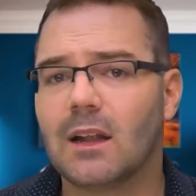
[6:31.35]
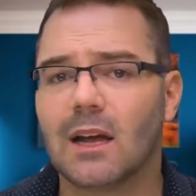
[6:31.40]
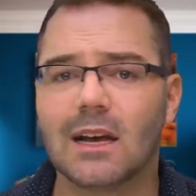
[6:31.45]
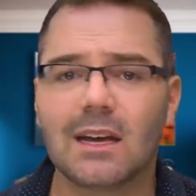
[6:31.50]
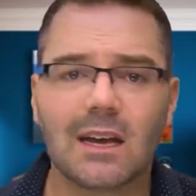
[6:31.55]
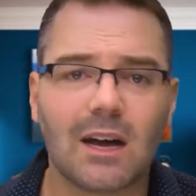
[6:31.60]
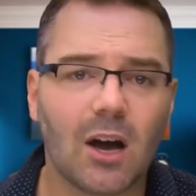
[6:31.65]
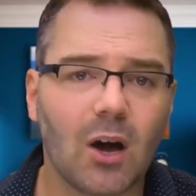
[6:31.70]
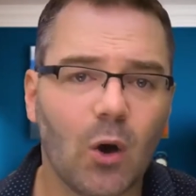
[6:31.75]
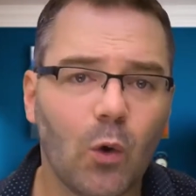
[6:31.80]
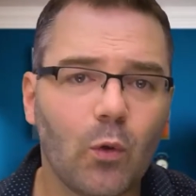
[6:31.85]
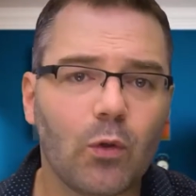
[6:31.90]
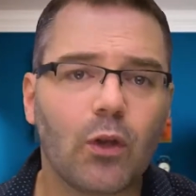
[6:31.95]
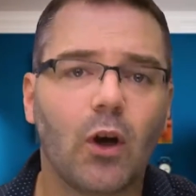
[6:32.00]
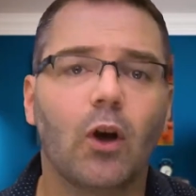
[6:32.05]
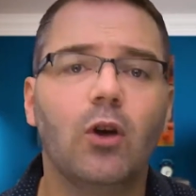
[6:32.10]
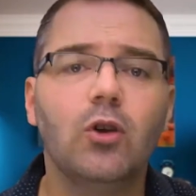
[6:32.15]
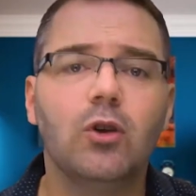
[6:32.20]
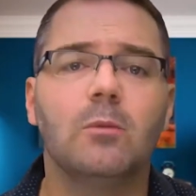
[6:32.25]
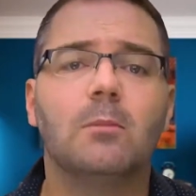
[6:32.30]
Like,
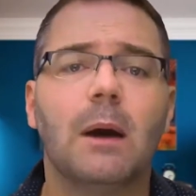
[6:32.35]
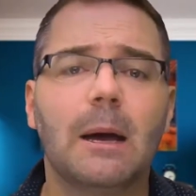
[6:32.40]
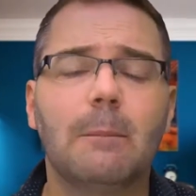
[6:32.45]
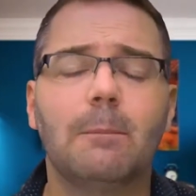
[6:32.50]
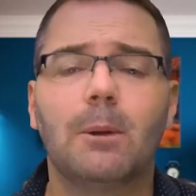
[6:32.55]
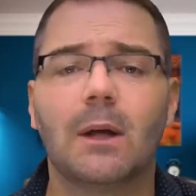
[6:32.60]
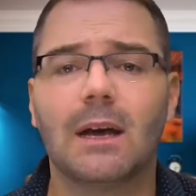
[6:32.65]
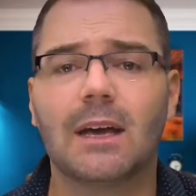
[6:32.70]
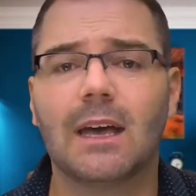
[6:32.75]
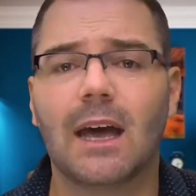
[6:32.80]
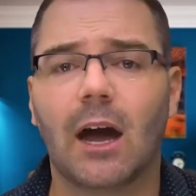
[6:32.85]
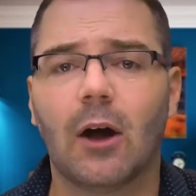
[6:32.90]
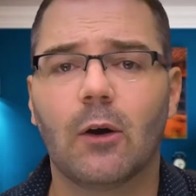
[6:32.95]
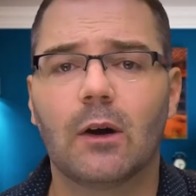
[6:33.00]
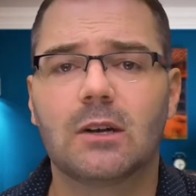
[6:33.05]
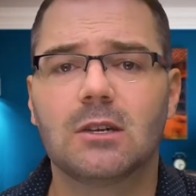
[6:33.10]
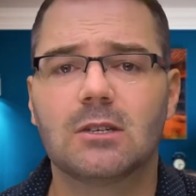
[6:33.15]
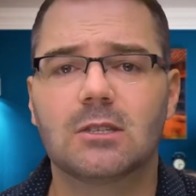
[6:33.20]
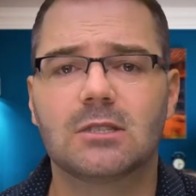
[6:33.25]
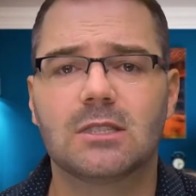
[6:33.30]
although you may play
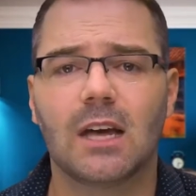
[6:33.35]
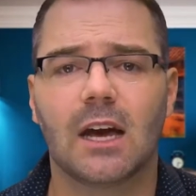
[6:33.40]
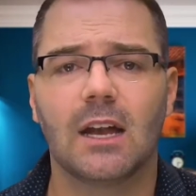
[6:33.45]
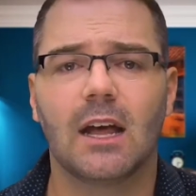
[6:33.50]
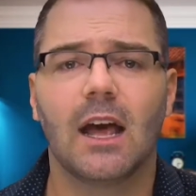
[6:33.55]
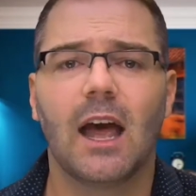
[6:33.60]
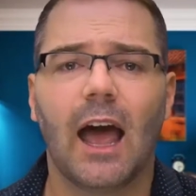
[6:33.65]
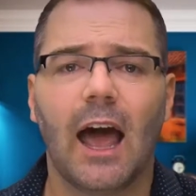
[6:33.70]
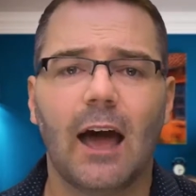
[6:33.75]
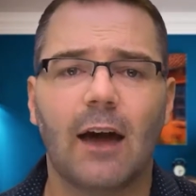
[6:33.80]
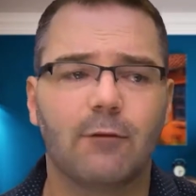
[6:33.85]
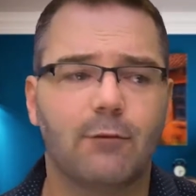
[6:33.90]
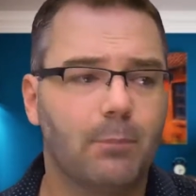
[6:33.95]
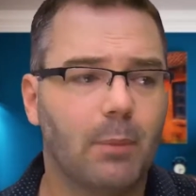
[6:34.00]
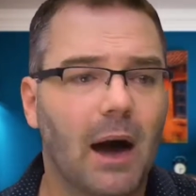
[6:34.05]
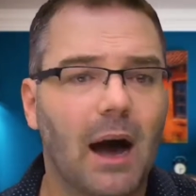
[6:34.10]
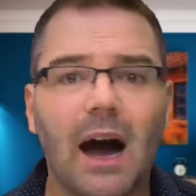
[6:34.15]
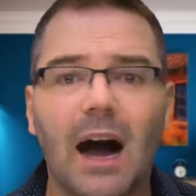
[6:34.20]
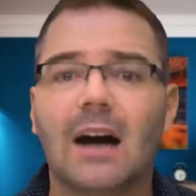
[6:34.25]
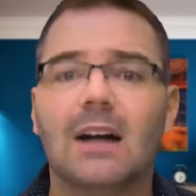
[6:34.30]
characters that have
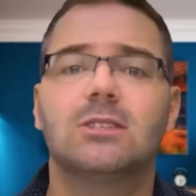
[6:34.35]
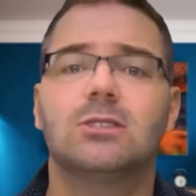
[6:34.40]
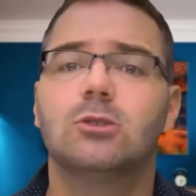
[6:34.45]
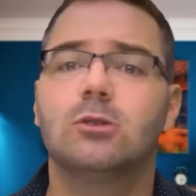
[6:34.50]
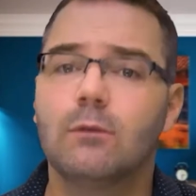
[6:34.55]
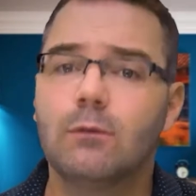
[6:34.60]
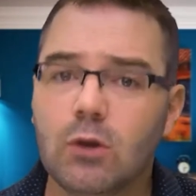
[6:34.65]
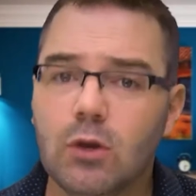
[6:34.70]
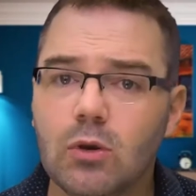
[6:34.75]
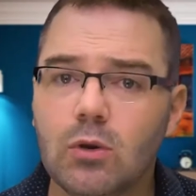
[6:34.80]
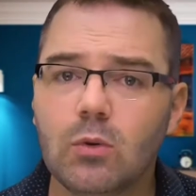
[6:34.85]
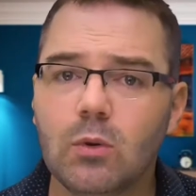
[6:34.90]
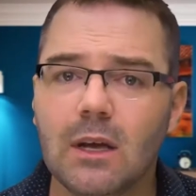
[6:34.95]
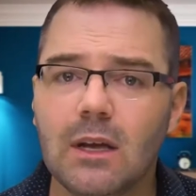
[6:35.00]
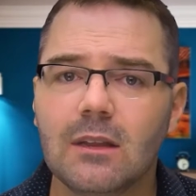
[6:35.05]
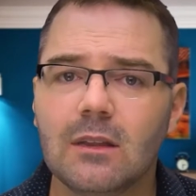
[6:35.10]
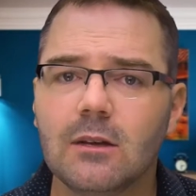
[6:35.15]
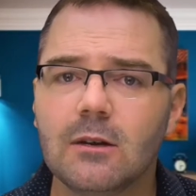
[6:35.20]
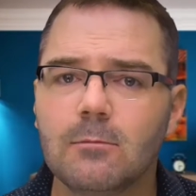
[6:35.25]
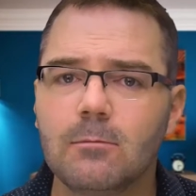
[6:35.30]
parts of you
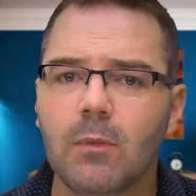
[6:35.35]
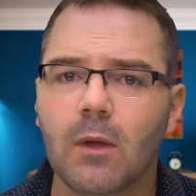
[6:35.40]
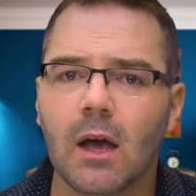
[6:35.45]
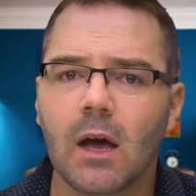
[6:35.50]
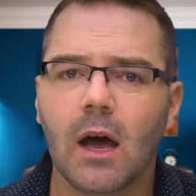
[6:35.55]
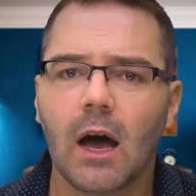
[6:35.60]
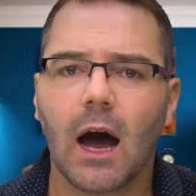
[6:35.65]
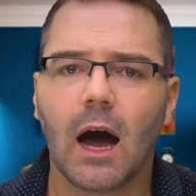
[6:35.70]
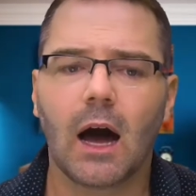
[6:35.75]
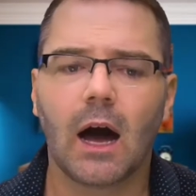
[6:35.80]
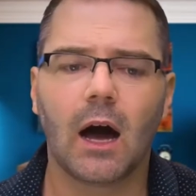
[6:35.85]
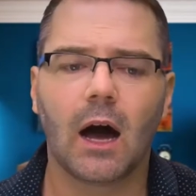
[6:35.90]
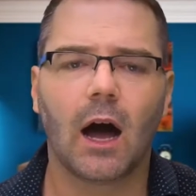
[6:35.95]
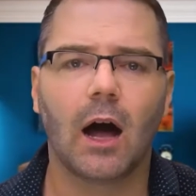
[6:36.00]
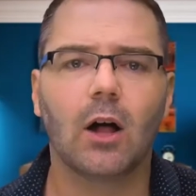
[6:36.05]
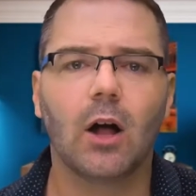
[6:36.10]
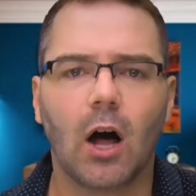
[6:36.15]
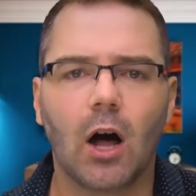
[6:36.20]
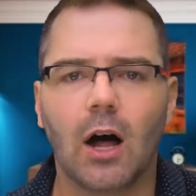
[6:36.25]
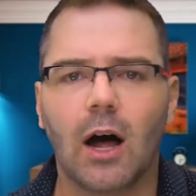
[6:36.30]
in them,
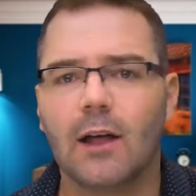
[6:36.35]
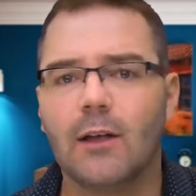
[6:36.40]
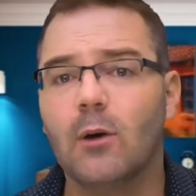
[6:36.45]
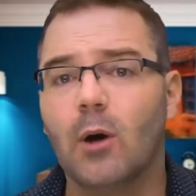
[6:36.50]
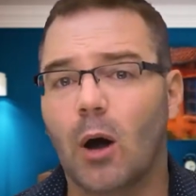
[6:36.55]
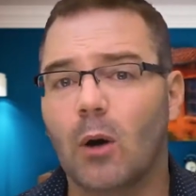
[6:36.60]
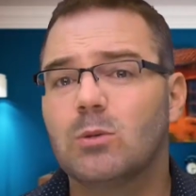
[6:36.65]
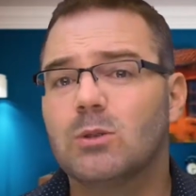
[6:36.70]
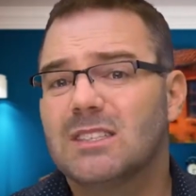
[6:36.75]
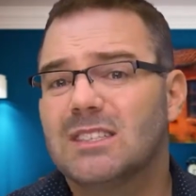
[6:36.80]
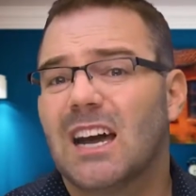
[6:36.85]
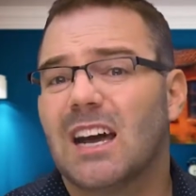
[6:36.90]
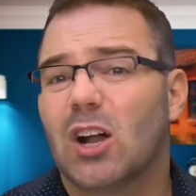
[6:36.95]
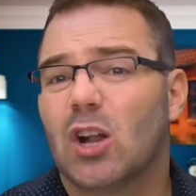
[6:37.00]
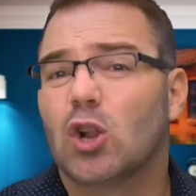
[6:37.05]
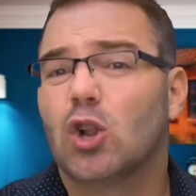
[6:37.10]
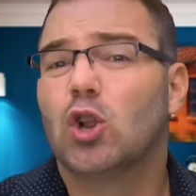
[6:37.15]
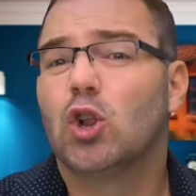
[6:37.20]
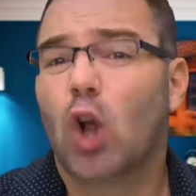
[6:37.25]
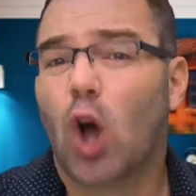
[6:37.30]
I would say a
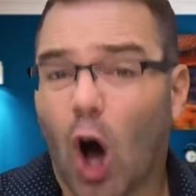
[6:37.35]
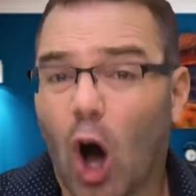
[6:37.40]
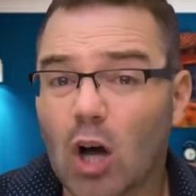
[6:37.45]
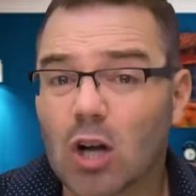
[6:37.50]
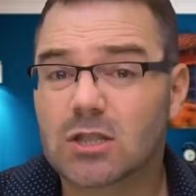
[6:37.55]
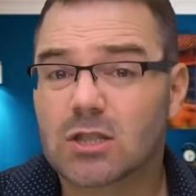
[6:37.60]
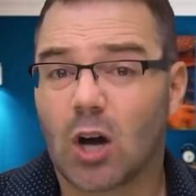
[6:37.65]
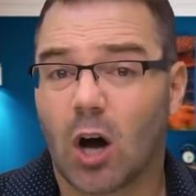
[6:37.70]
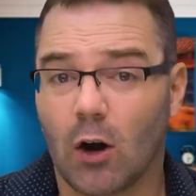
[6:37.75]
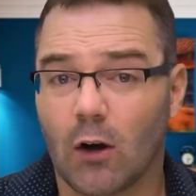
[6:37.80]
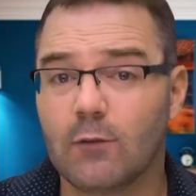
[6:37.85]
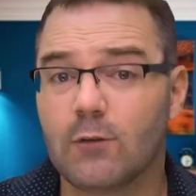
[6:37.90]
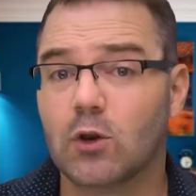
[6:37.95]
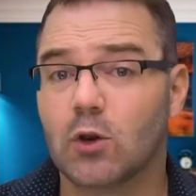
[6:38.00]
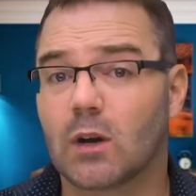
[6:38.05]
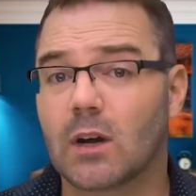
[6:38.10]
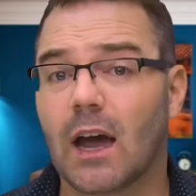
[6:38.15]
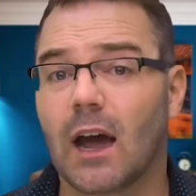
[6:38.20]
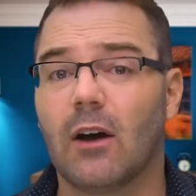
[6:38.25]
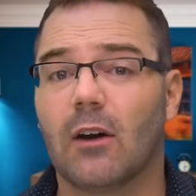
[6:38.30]
lot of
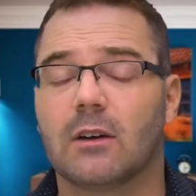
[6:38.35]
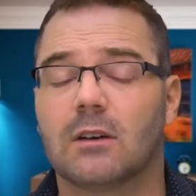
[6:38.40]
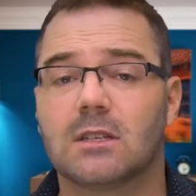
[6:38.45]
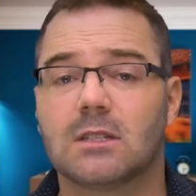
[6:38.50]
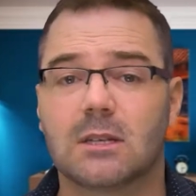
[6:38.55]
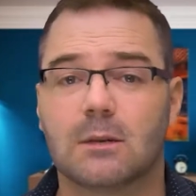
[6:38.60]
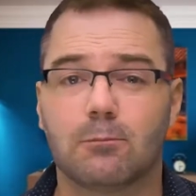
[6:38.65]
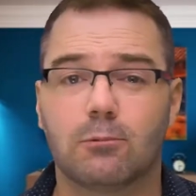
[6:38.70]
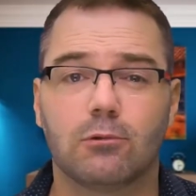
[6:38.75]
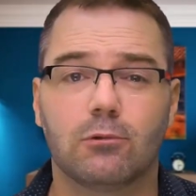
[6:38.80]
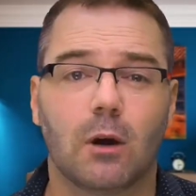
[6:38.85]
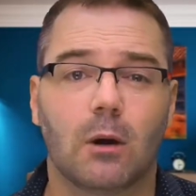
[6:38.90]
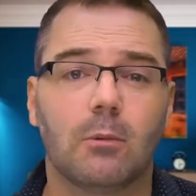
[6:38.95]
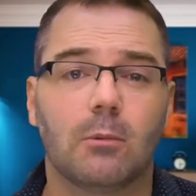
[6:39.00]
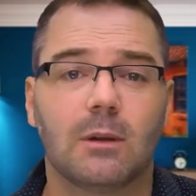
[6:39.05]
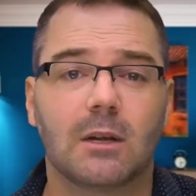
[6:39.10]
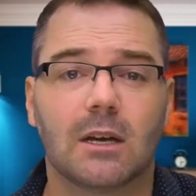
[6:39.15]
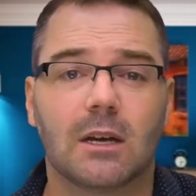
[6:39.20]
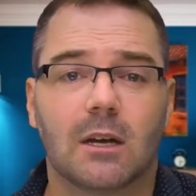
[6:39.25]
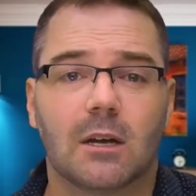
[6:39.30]
your characters are
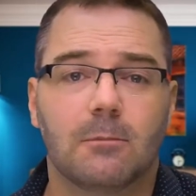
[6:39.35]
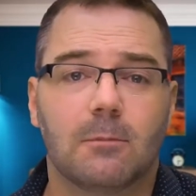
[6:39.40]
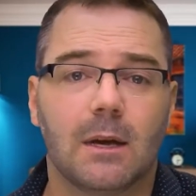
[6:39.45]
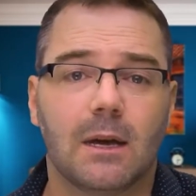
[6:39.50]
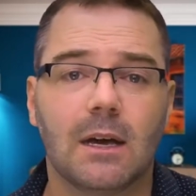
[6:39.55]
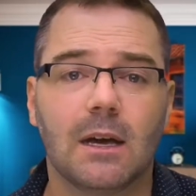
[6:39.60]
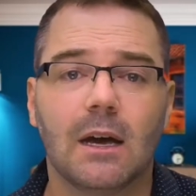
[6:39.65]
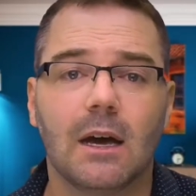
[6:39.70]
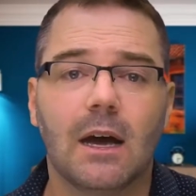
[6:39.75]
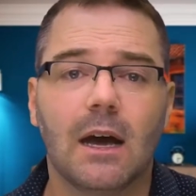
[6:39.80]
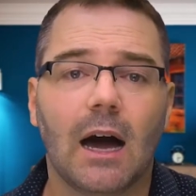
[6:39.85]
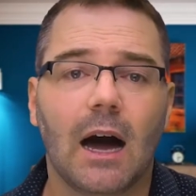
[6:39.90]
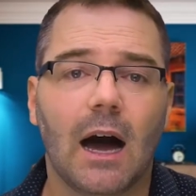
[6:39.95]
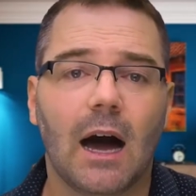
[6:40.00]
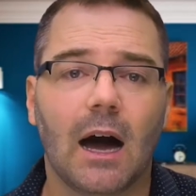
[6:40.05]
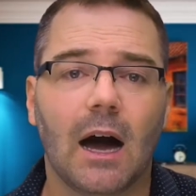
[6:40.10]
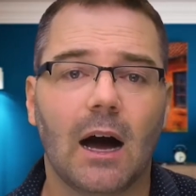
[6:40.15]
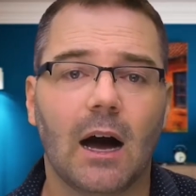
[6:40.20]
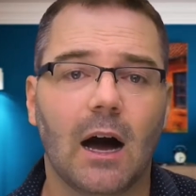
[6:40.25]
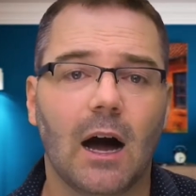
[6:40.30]
probably going to be
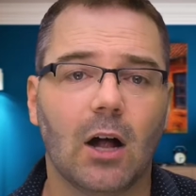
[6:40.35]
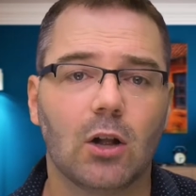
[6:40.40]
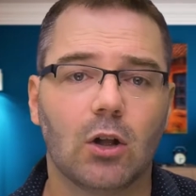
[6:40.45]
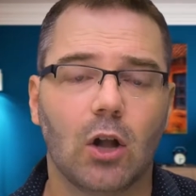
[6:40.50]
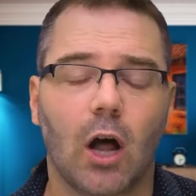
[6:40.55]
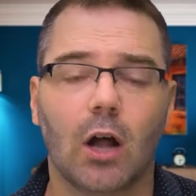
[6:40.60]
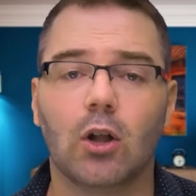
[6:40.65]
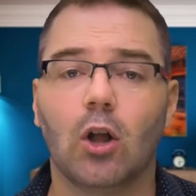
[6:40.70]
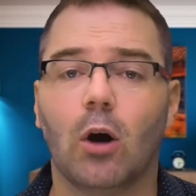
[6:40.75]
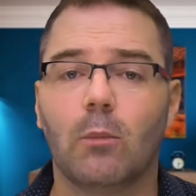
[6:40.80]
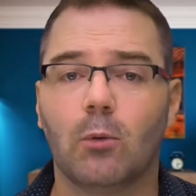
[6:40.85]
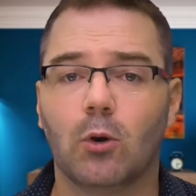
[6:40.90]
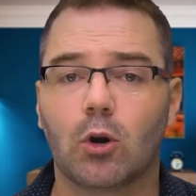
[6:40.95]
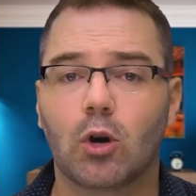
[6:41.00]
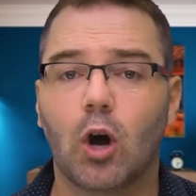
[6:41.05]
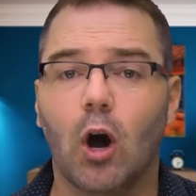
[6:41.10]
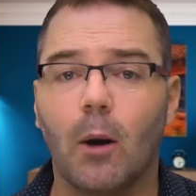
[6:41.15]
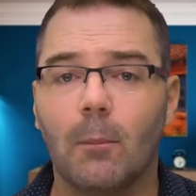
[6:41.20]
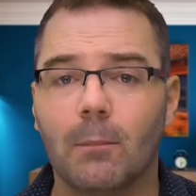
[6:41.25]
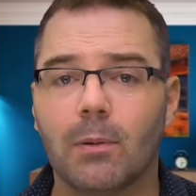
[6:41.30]
a lot more
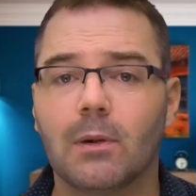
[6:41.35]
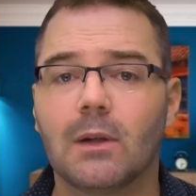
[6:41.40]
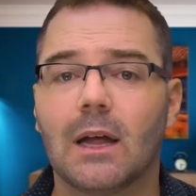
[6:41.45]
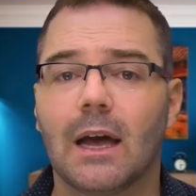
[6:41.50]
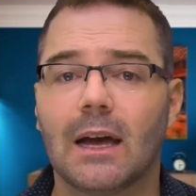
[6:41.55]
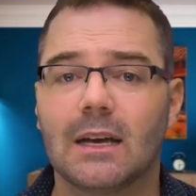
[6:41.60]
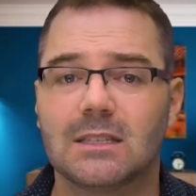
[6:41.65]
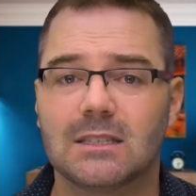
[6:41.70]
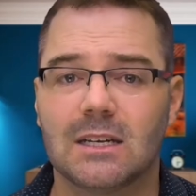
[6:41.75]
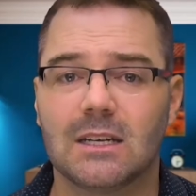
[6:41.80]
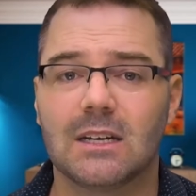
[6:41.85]
complex.